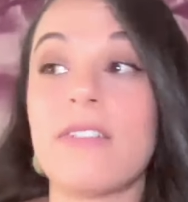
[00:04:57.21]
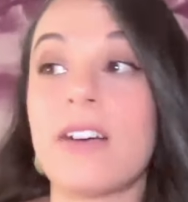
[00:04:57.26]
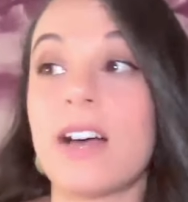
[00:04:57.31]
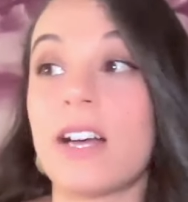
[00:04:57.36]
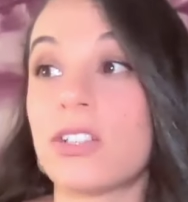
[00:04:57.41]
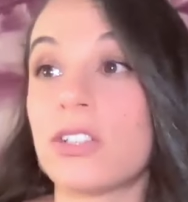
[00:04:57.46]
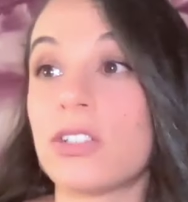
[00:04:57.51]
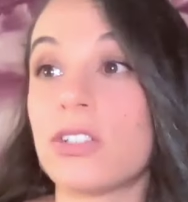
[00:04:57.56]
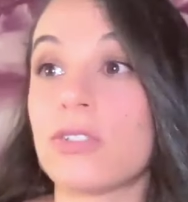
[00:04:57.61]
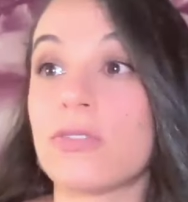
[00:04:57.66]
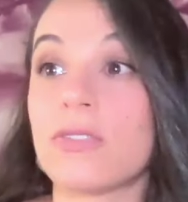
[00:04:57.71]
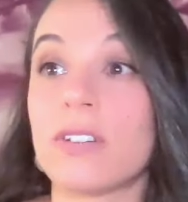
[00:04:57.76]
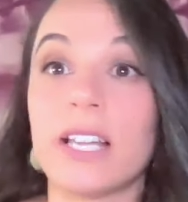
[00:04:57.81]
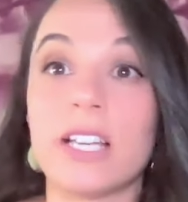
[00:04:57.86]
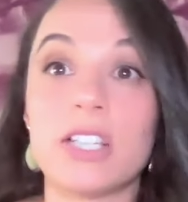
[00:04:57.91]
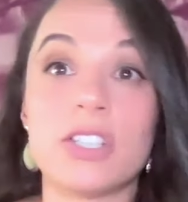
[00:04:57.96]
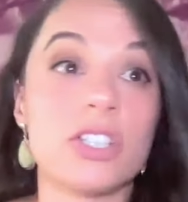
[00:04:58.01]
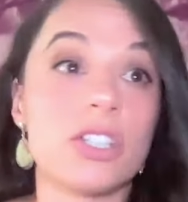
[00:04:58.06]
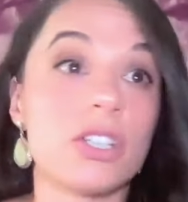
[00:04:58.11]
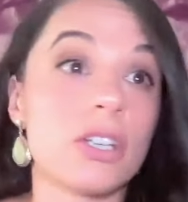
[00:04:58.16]
how to do
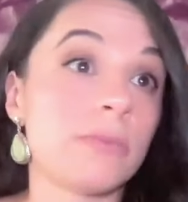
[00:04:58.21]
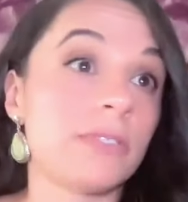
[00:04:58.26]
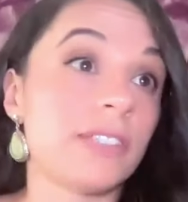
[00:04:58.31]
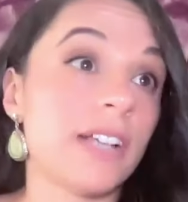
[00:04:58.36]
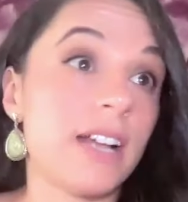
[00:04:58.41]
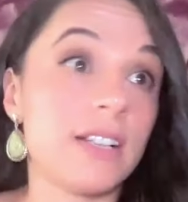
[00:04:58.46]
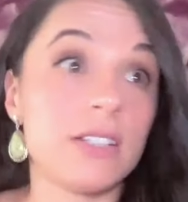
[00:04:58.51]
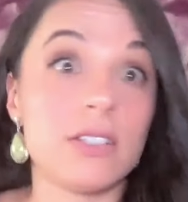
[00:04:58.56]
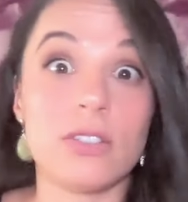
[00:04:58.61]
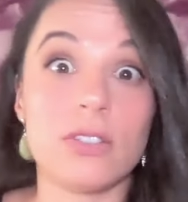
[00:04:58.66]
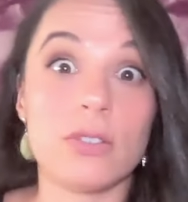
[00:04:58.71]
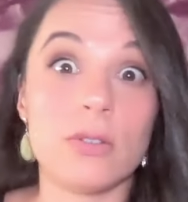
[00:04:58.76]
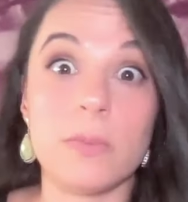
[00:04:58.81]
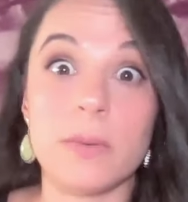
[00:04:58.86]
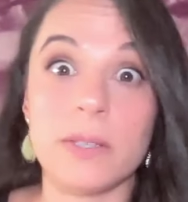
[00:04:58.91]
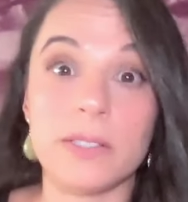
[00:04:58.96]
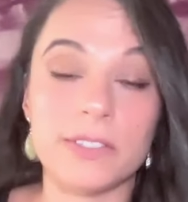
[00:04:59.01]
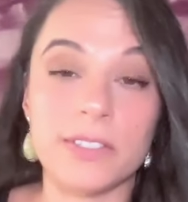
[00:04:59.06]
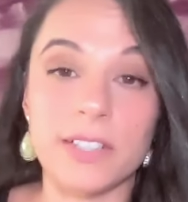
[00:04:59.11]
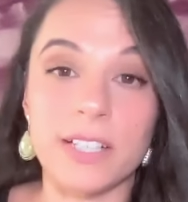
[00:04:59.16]
relationships, how to do
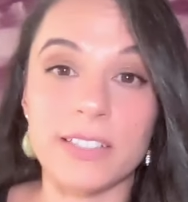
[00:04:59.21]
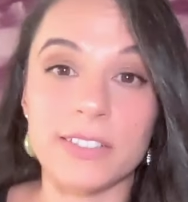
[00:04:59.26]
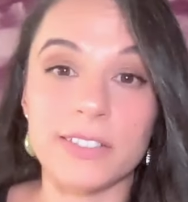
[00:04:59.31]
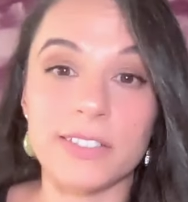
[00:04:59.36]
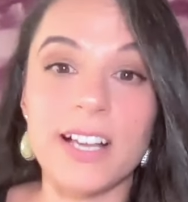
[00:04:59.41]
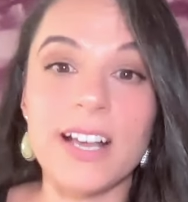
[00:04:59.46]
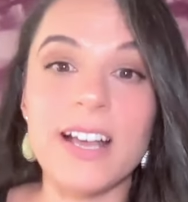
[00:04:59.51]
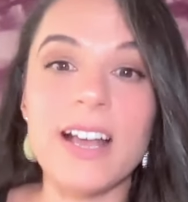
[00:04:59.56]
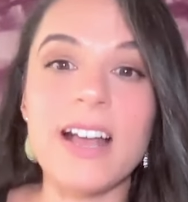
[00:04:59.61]
business.